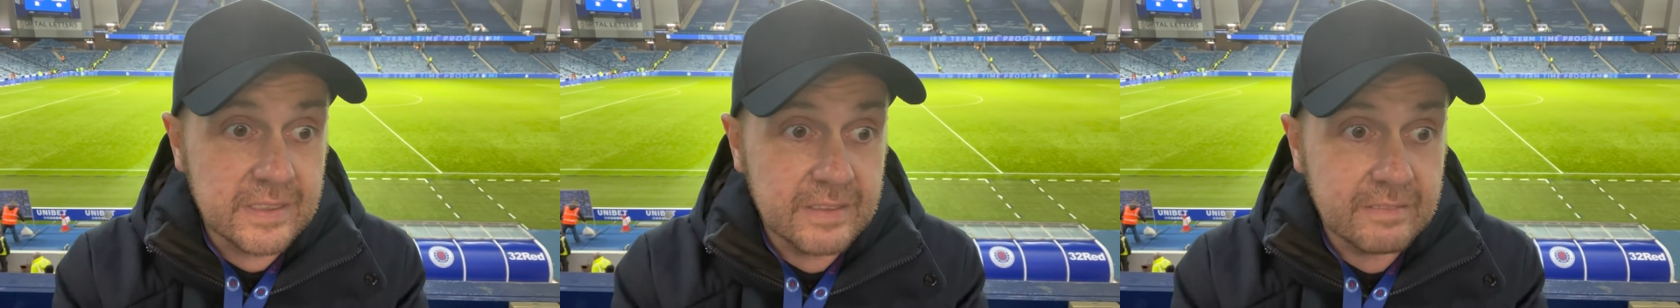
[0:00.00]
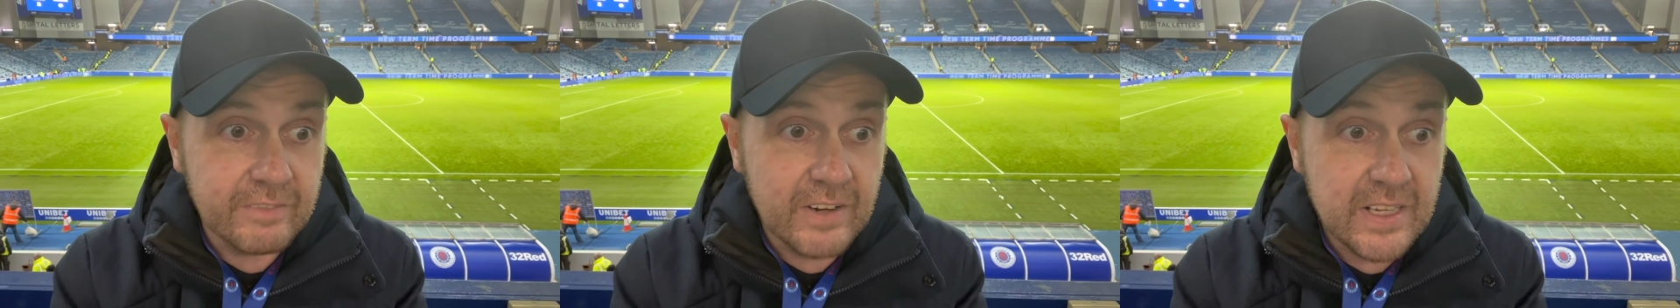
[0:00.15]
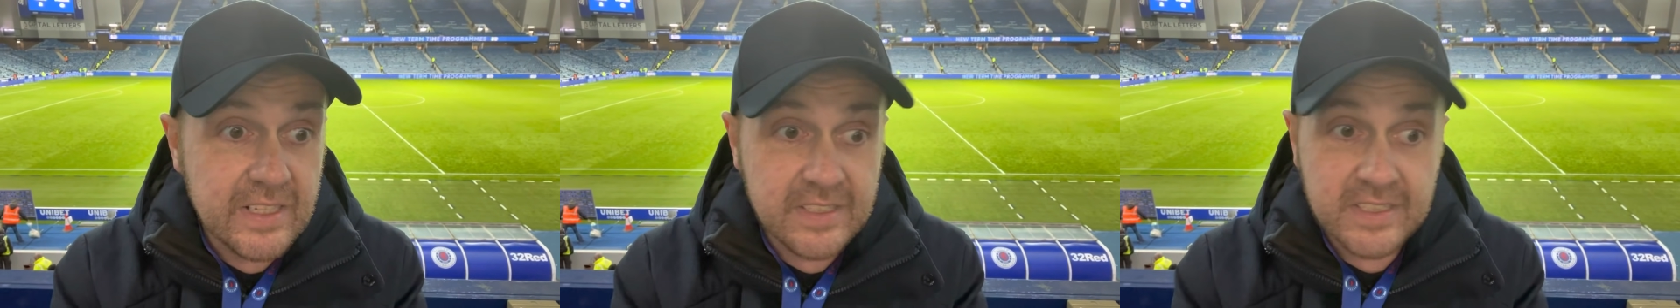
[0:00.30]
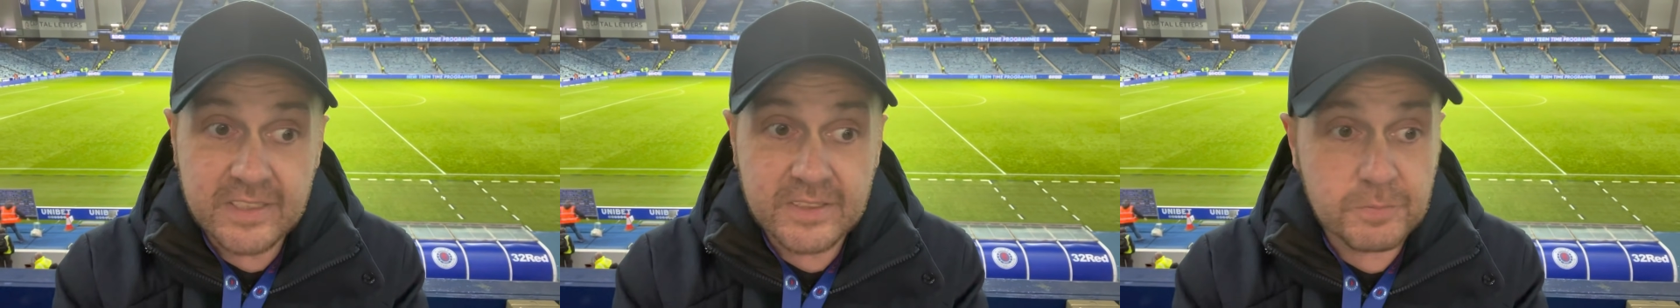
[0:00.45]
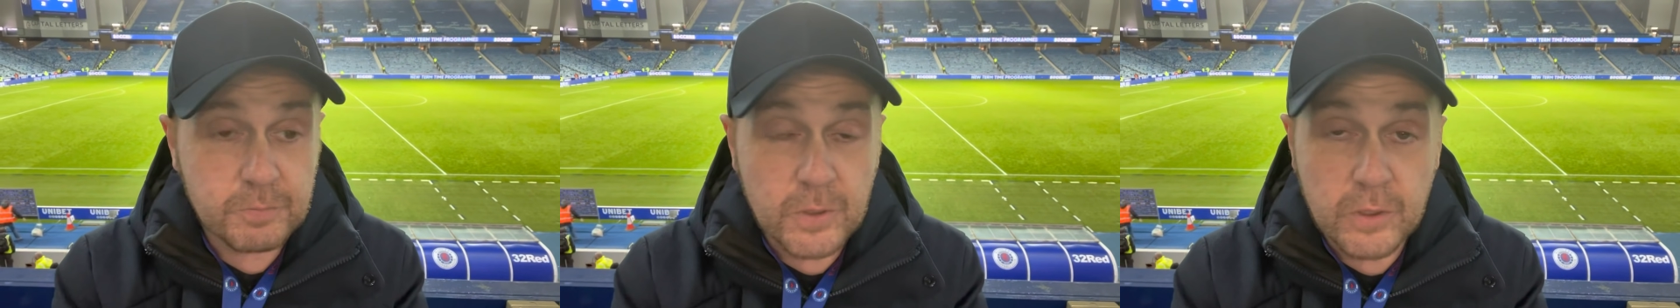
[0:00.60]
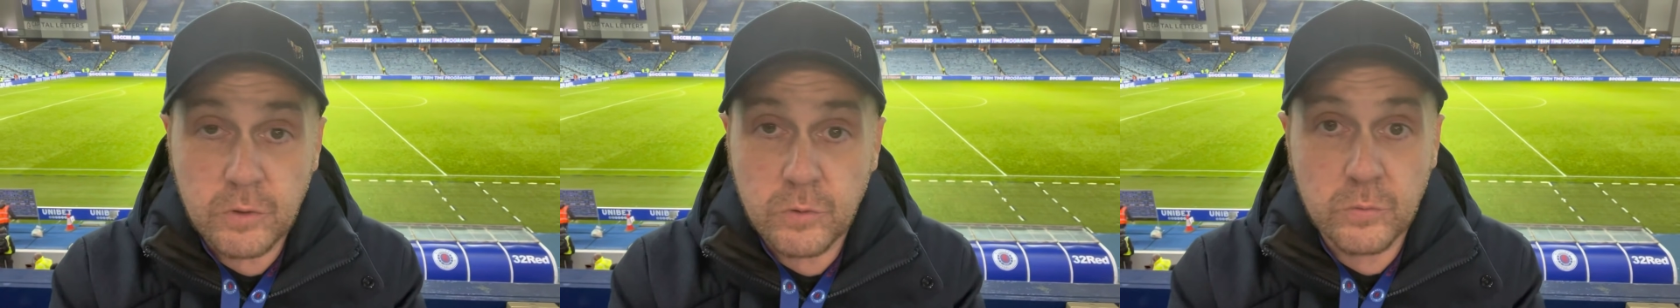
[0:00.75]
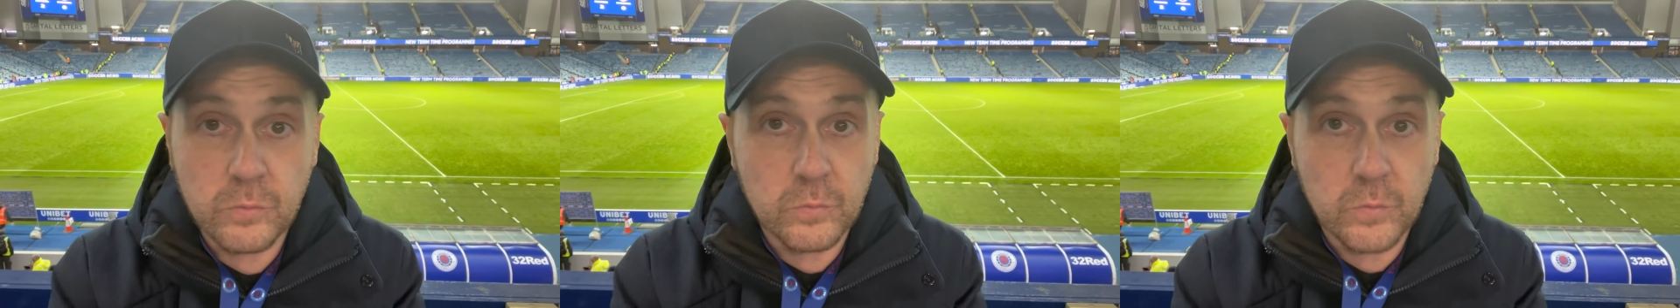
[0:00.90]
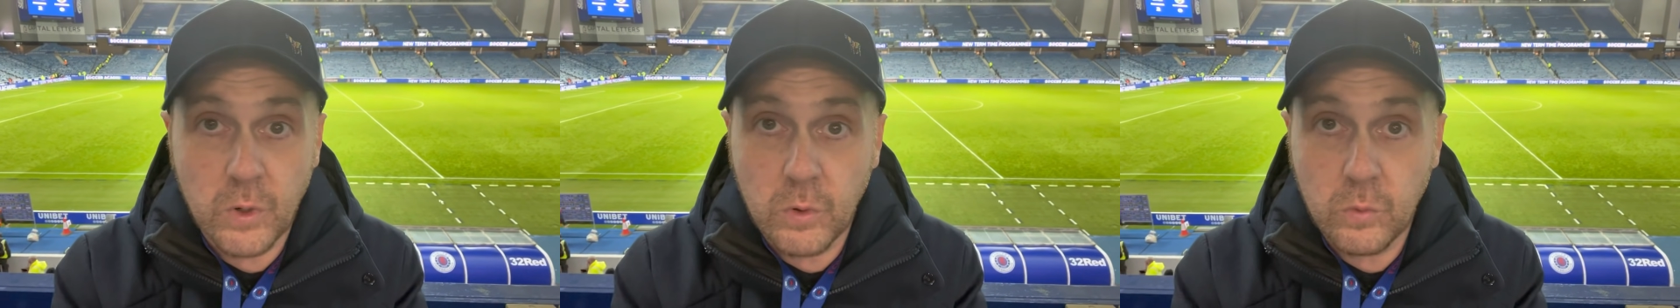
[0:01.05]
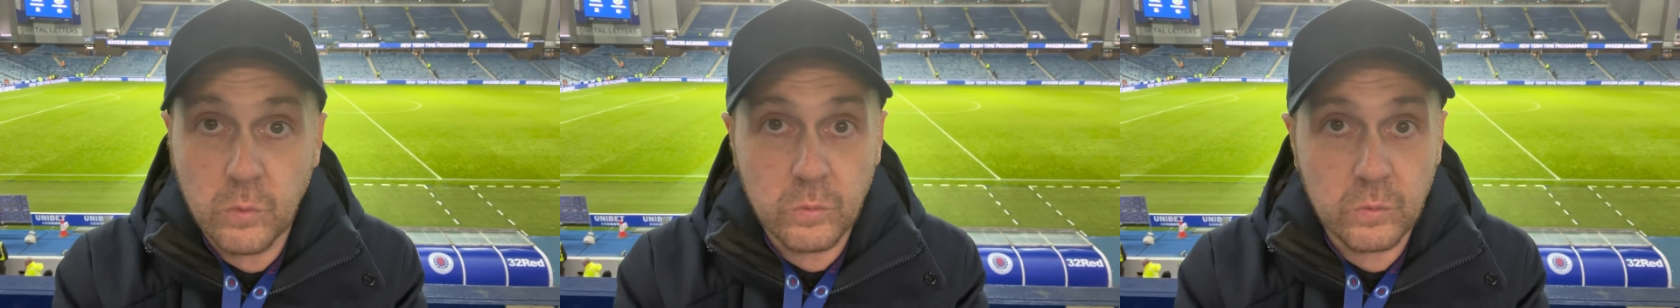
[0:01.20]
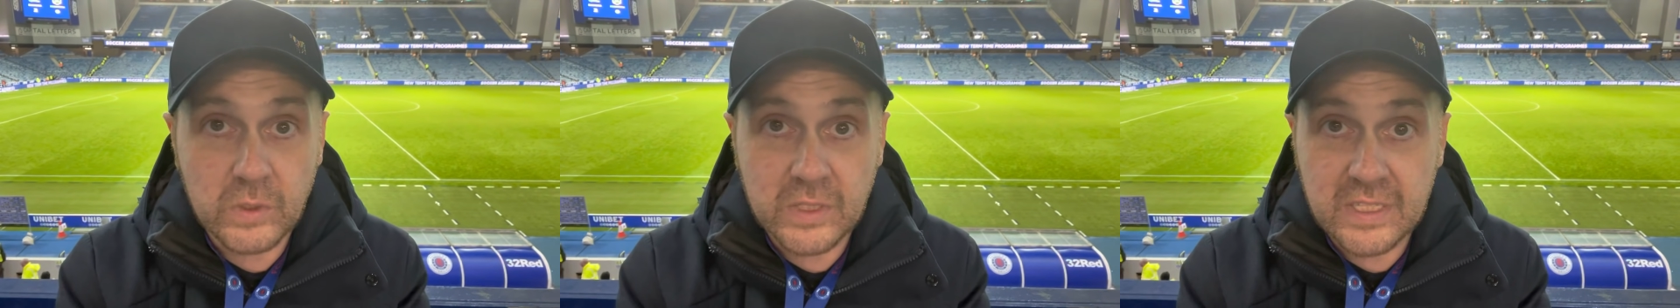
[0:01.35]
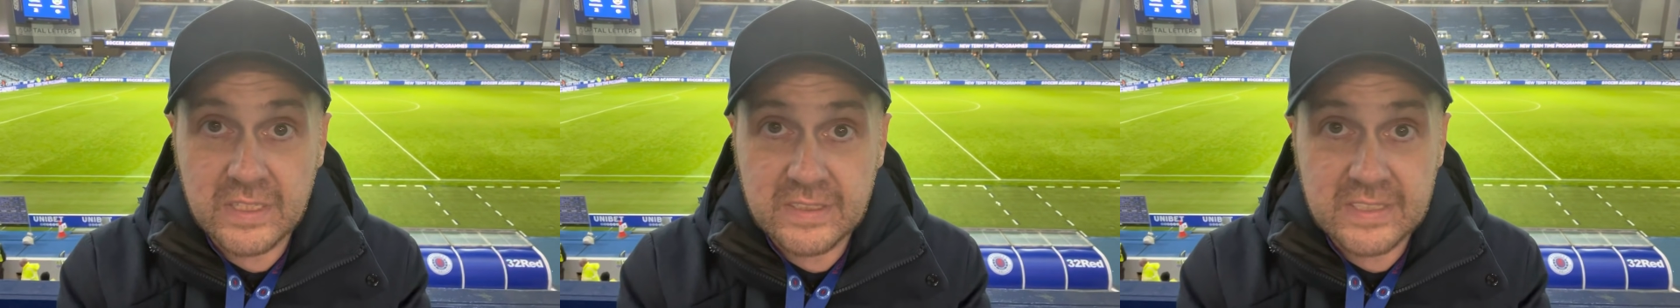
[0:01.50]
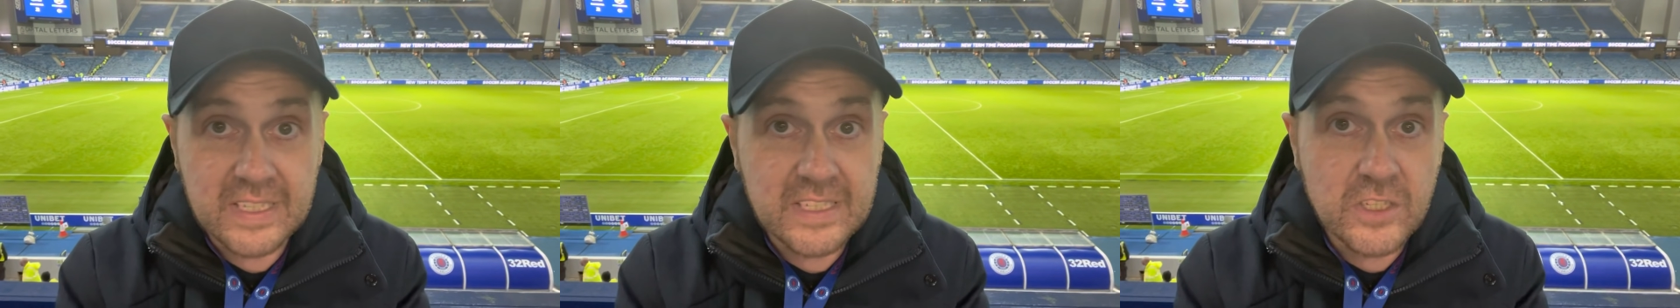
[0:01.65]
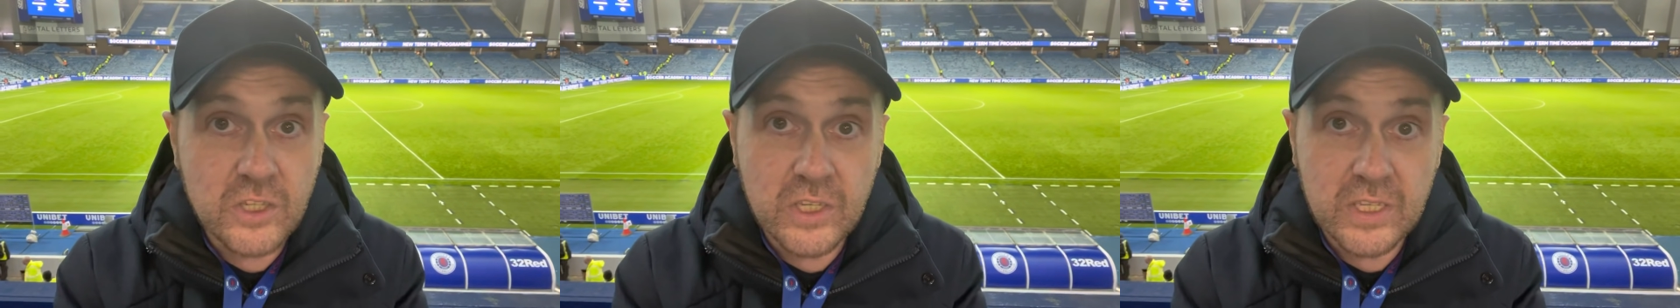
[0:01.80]
Rangers will
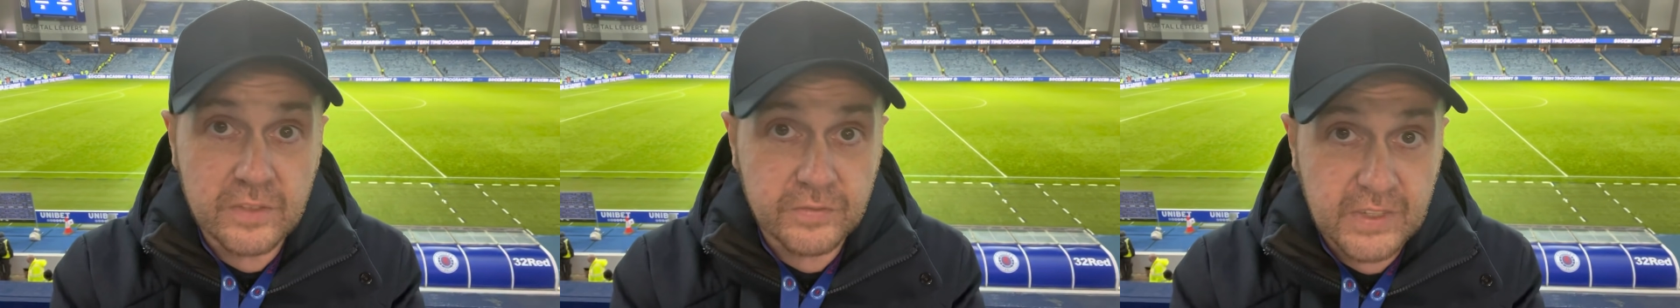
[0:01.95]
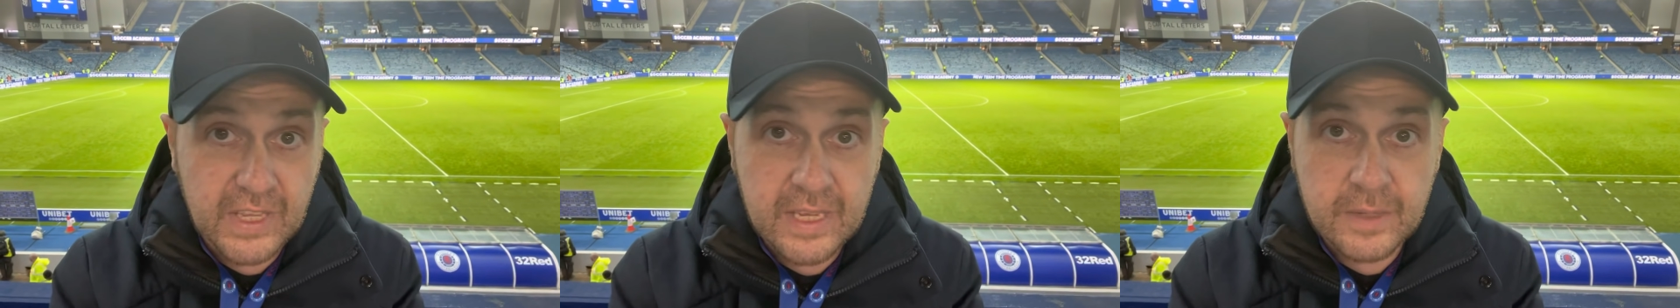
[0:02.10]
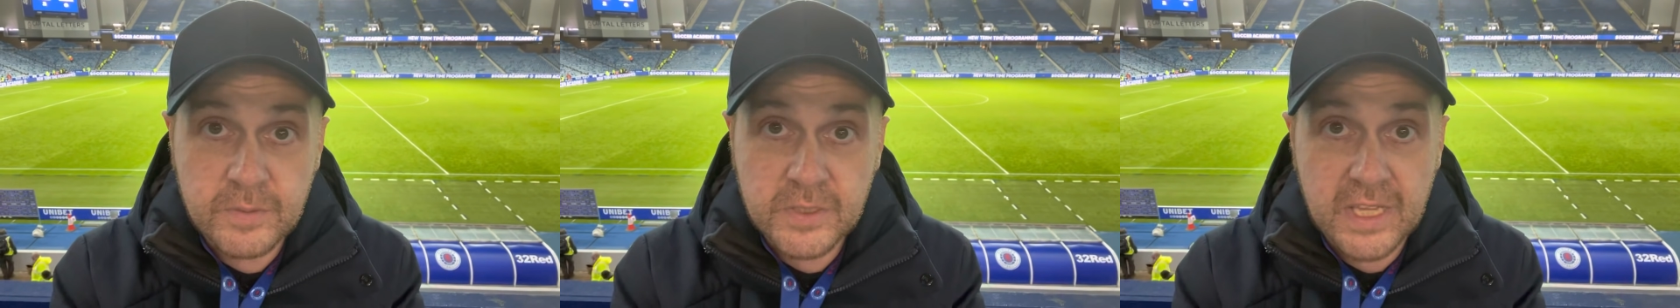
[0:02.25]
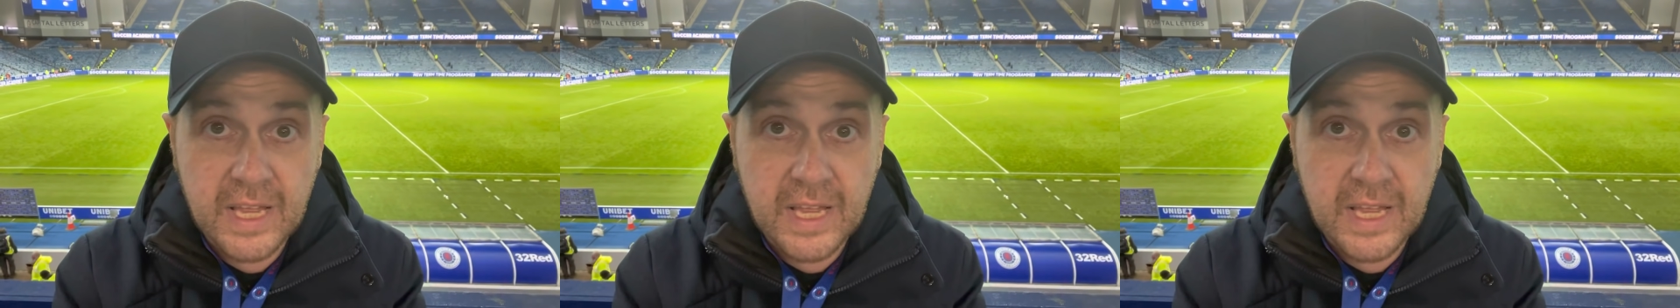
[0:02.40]
continue to have games